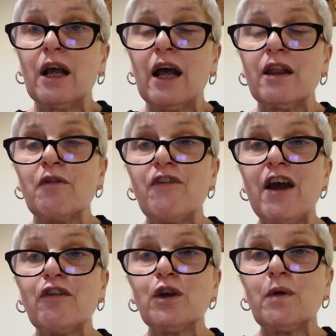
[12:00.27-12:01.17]
and the
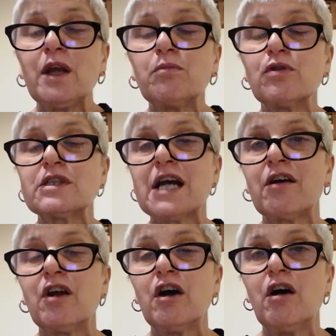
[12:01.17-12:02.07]
fairy queen put down
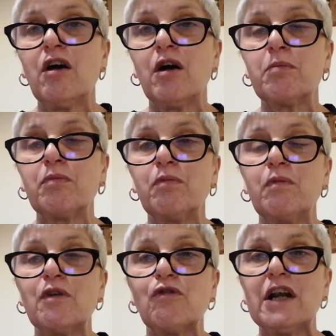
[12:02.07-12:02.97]
her harp
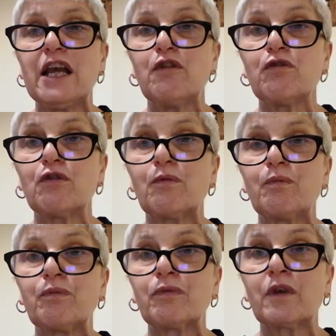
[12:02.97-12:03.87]
with relief.
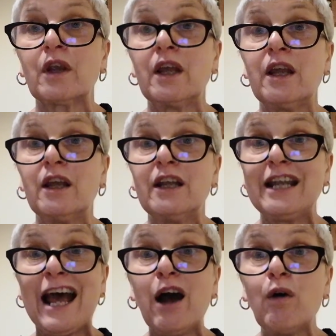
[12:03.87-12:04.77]

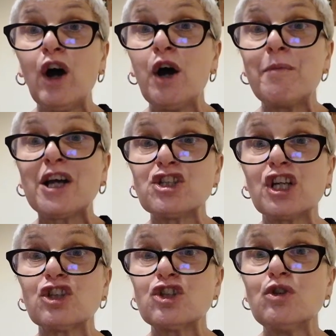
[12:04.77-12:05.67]
Now her
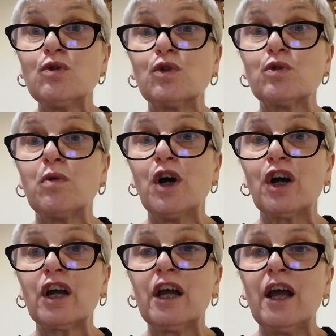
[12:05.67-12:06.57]
magic too could
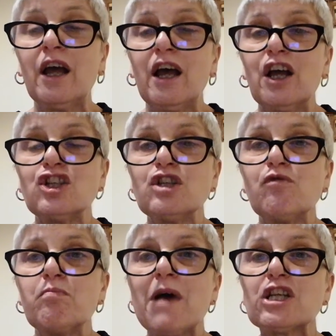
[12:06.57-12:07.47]
work, and she
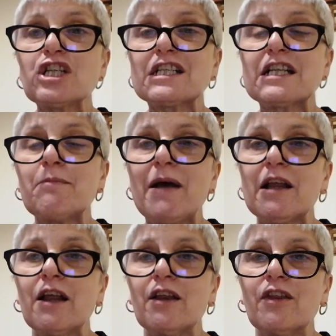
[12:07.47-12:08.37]
magicked
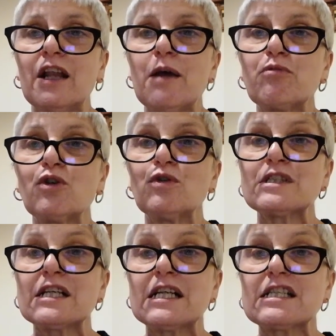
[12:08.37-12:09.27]
the leprechauns
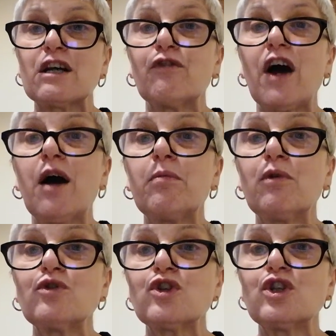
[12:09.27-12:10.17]
and herself up
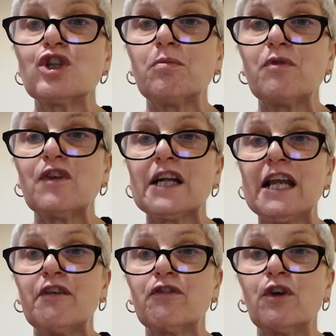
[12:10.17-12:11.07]
onto the top of the
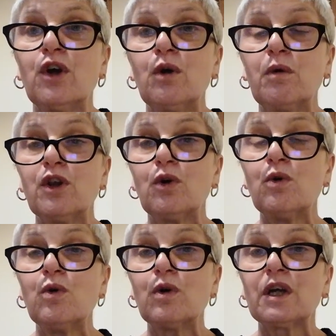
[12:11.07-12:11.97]
cliff, where the
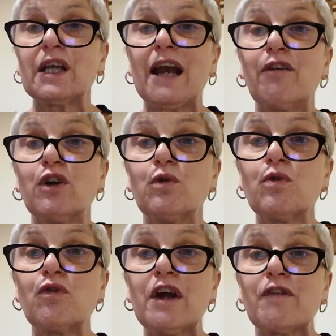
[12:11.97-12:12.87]
hawk carried all
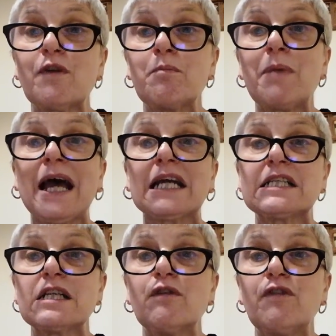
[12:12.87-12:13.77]
three of them back
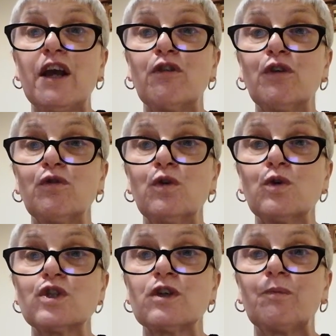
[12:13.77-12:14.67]
to the fairy fort.